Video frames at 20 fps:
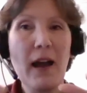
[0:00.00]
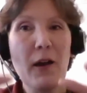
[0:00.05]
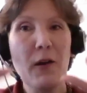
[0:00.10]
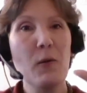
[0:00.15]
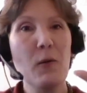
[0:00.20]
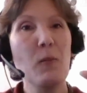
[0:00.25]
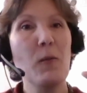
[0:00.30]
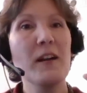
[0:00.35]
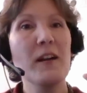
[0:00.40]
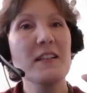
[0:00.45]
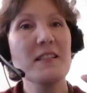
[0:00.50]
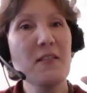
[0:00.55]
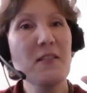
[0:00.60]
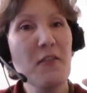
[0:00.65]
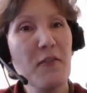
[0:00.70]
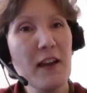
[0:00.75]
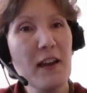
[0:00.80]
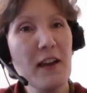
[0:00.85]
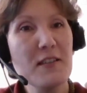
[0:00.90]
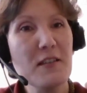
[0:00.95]
what is the
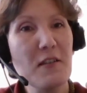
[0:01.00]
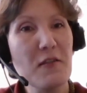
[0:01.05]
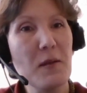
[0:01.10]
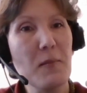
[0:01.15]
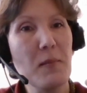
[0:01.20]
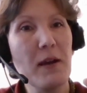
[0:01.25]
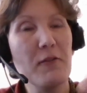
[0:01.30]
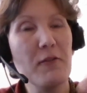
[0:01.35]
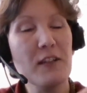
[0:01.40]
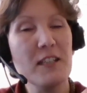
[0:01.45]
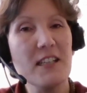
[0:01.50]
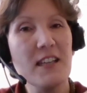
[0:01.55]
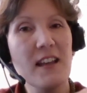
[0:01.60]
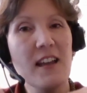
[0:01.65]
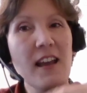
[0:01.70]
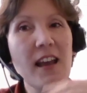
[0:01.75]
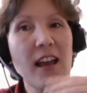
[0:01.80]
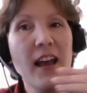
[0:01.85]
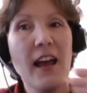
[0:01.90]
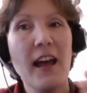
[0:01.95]
face of the poverty,
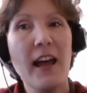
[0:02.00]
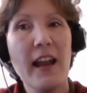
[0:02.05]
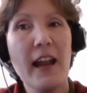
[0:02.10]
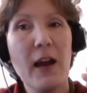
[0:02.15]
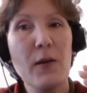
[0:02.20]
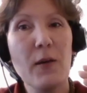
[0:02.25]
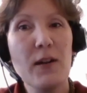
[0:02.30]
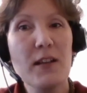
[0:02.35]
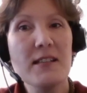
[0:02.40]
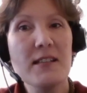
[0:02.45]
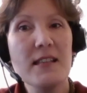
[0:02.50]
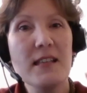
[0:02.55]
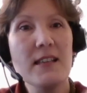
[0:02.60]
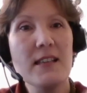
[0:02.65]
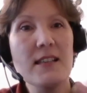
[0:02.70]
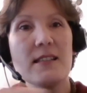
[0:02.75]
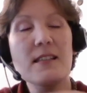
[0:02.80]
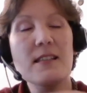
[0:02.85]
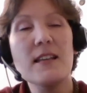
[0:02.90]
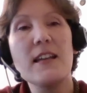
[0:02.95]
and how does
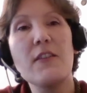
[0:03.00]
these